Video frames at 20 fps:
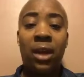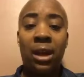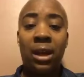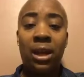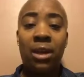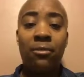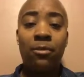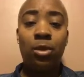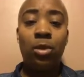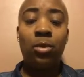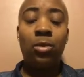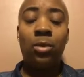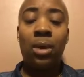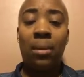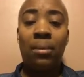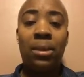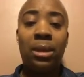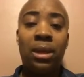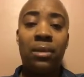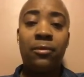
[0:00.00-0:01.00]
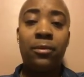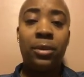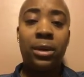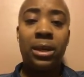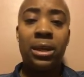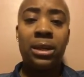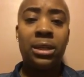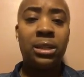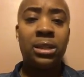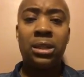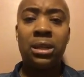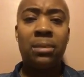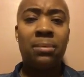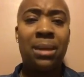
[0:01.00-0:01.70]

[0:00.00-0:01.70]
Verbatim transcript: I love you, I'm gonna love you unconditionally.